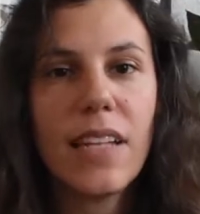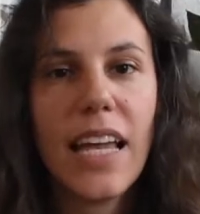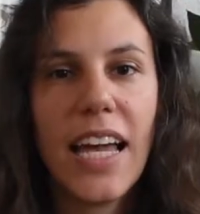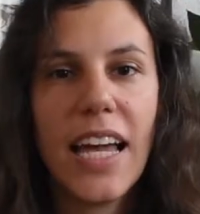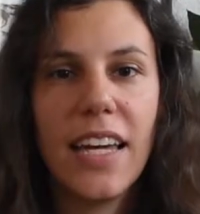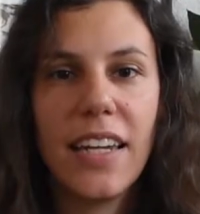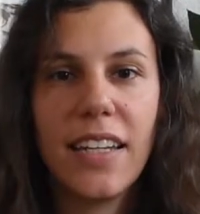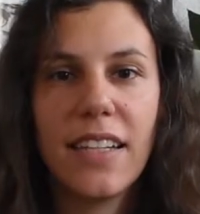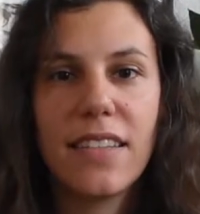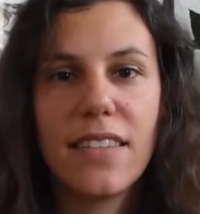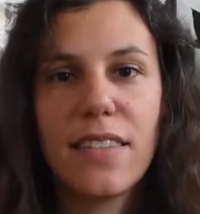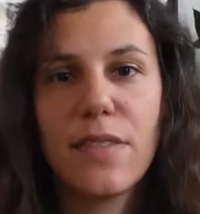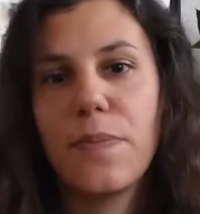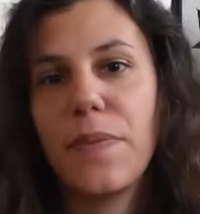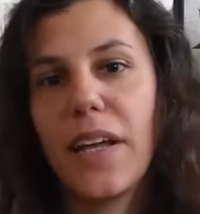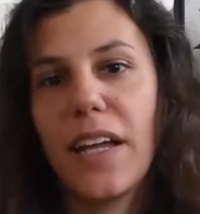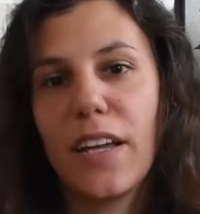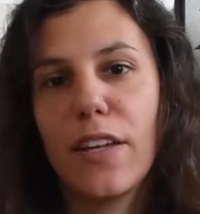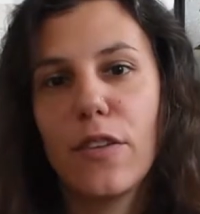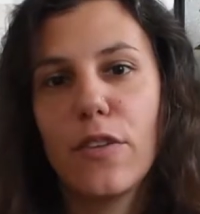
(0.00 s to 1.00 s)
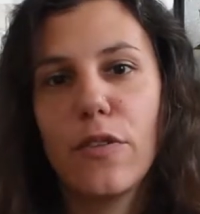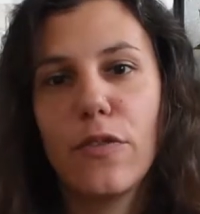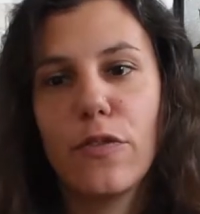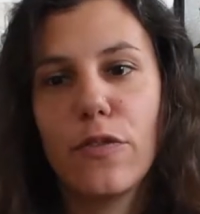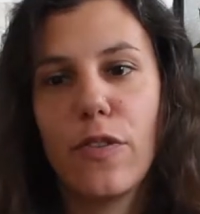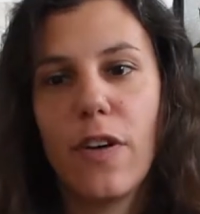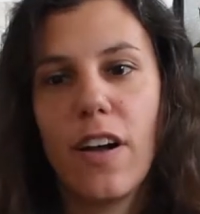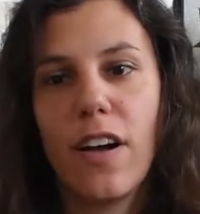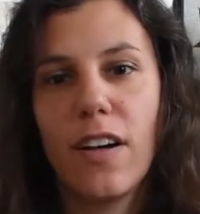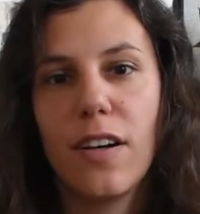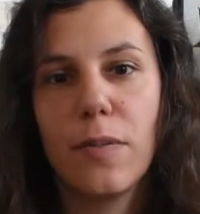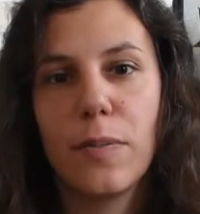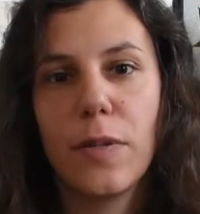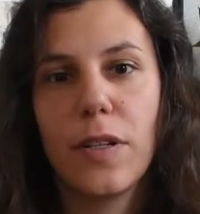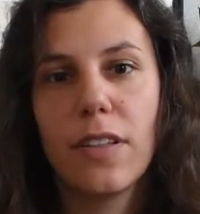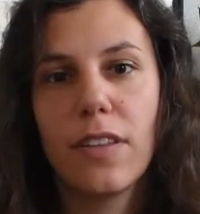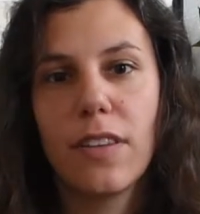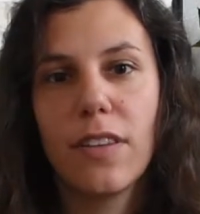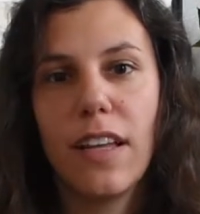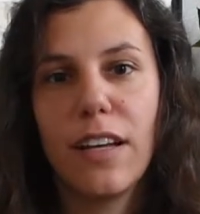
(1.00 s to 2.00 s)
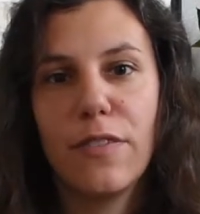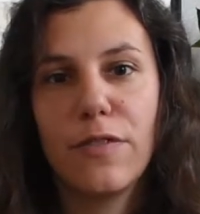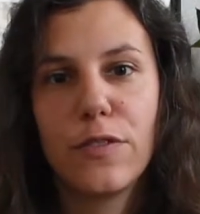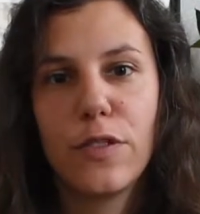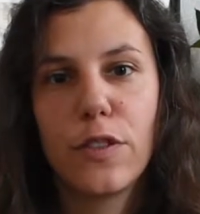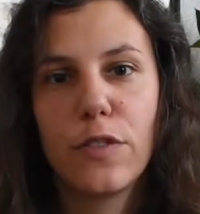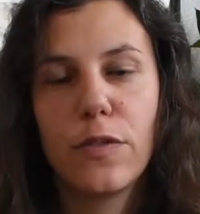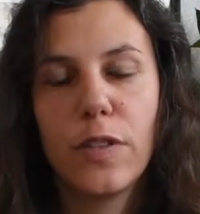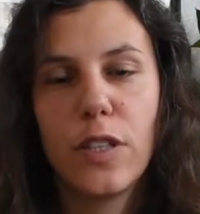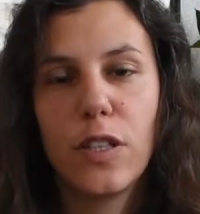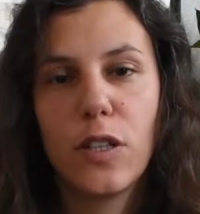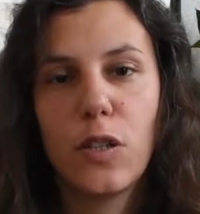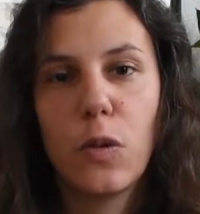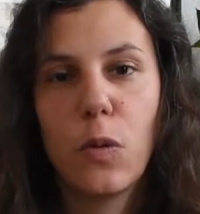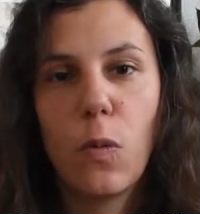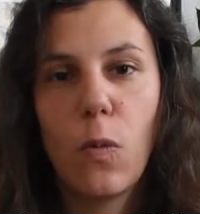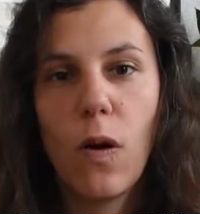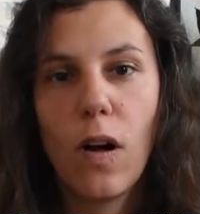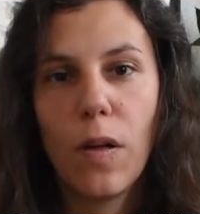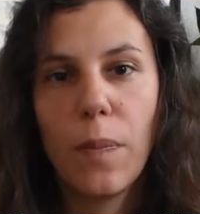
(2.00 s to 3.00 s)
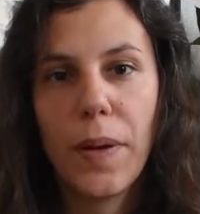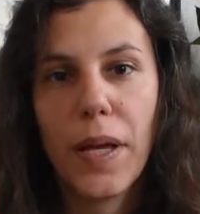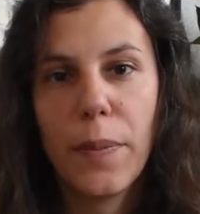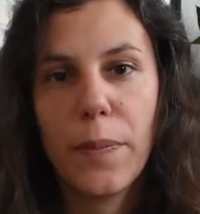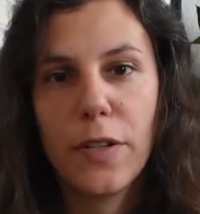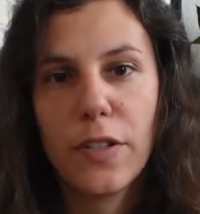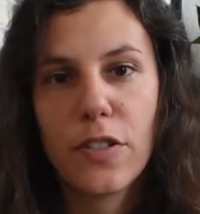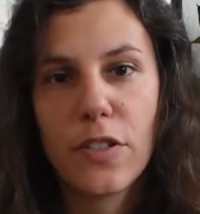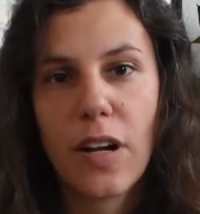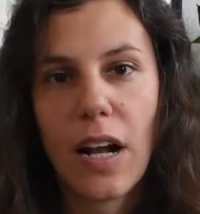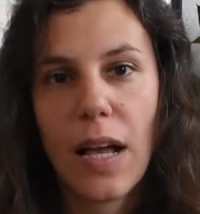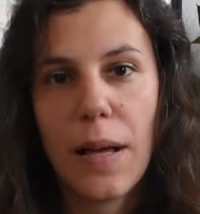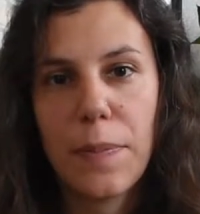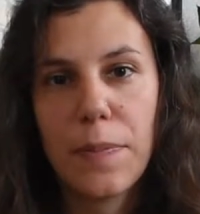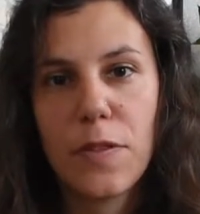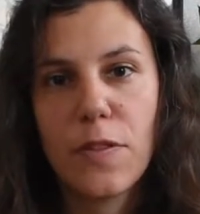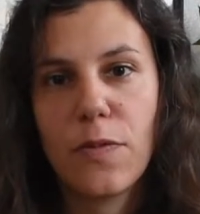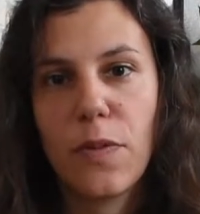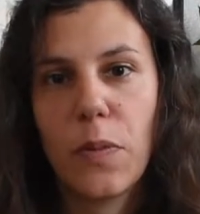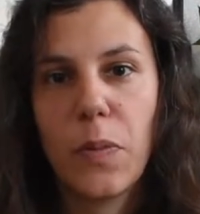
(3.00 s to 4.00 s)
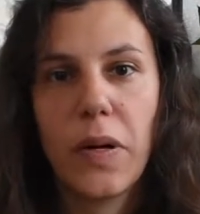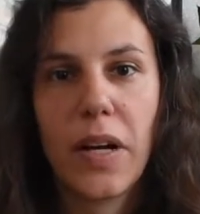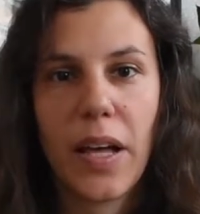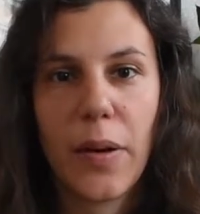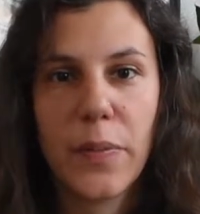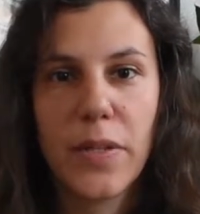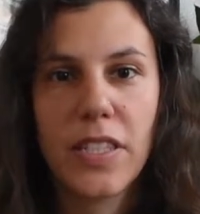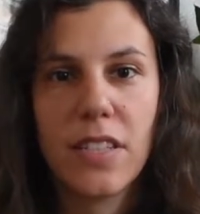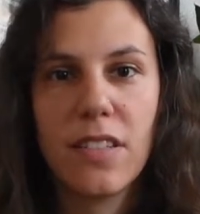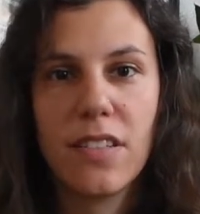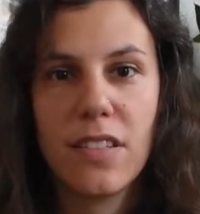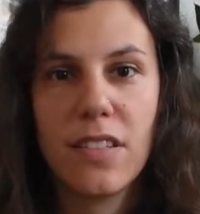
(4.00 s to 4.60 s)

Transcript: and it's made from leftover wallpaper scraps from when I was in